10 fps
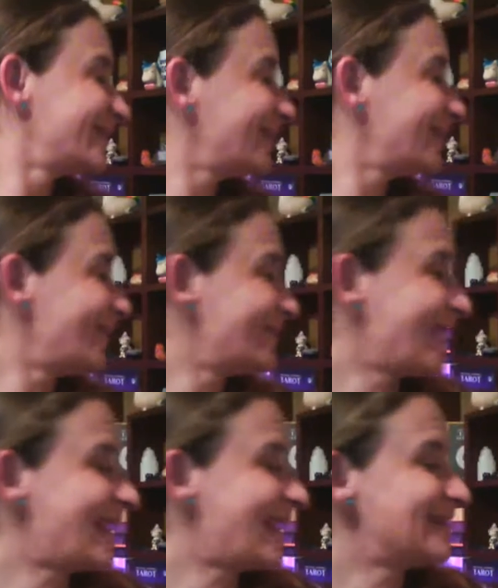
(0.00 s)
Love
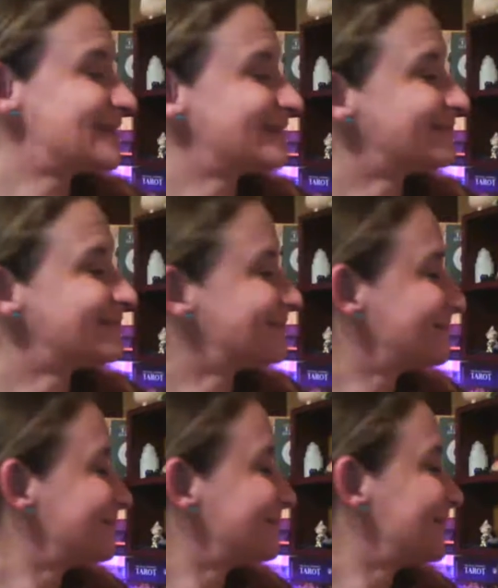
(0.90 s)
that.
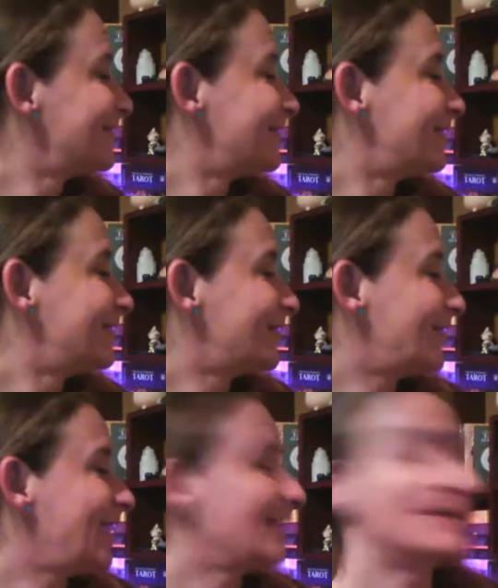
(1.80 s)
All
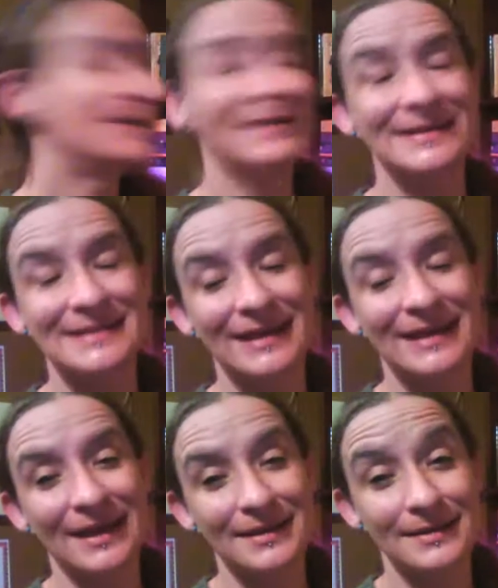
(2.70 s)
right, let's
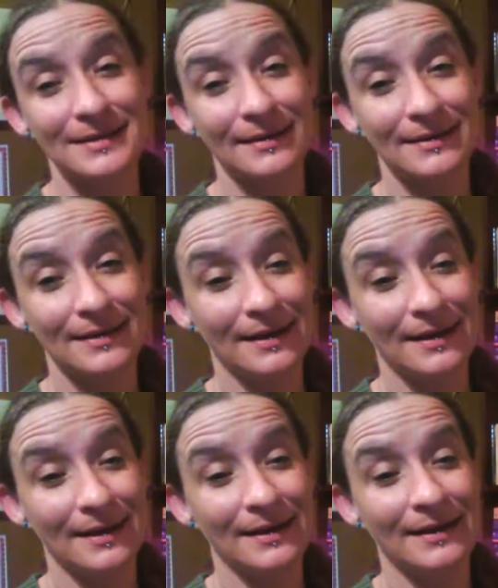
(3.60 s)
get
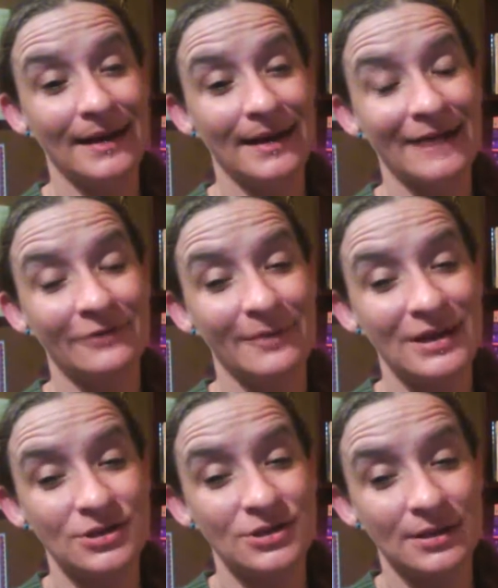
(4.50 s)

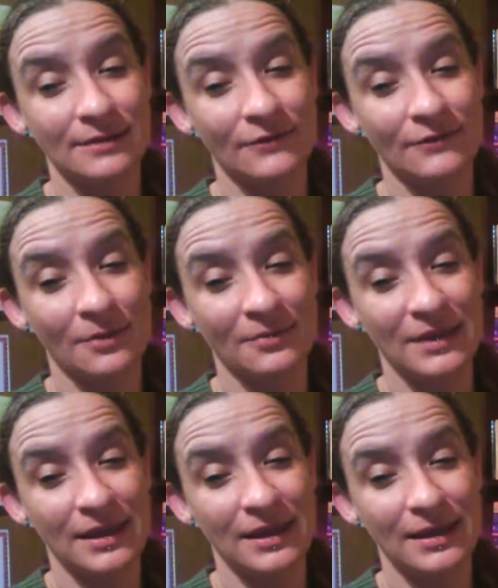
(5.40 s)
affirmation from
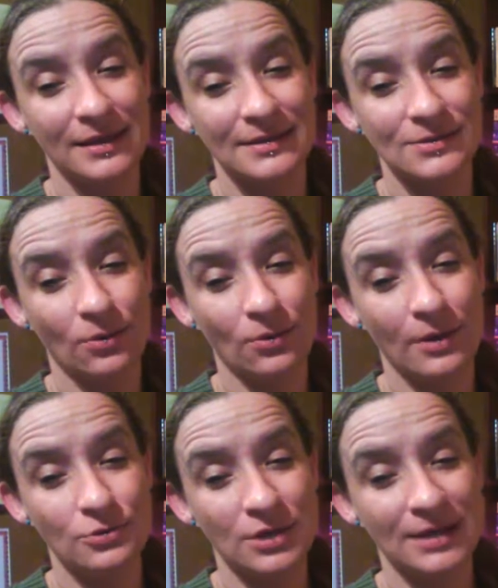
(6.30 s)
the soul
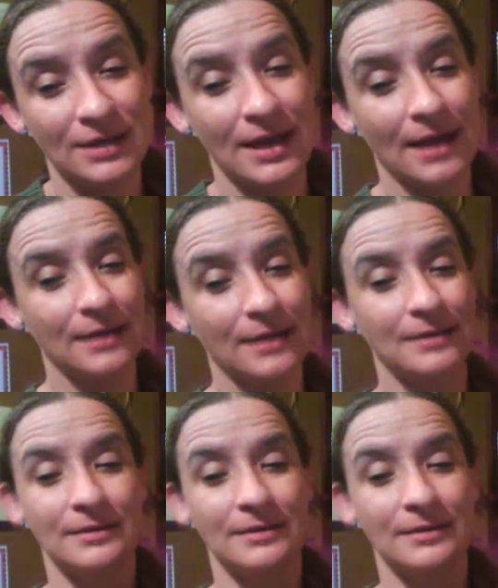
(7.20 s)
coaching deck.